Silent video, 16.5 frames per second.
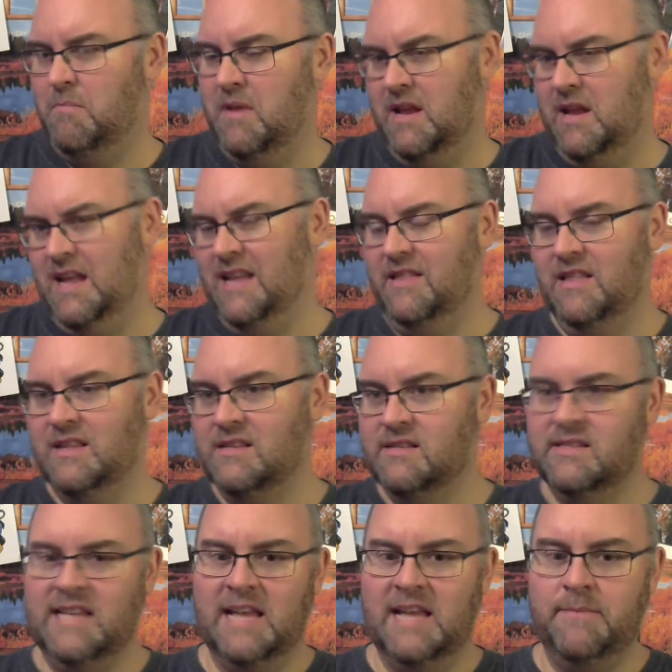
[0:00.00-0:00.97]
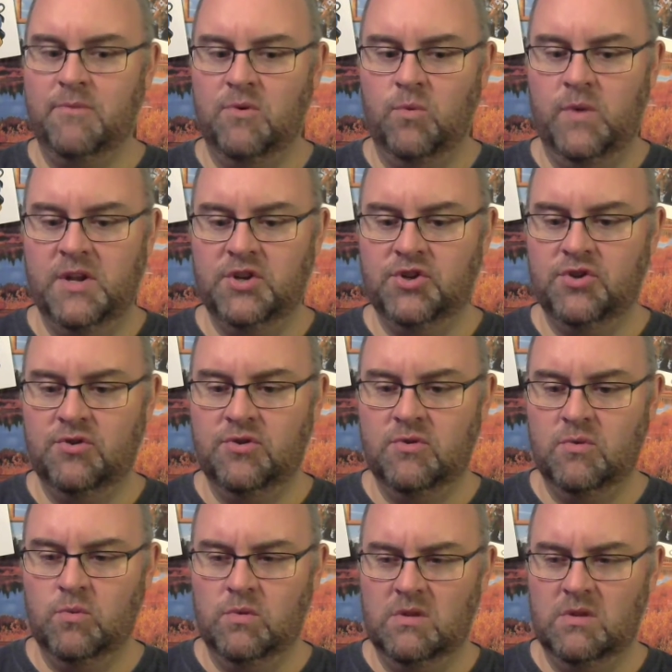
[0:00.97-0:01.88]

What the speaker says: but in this sample, which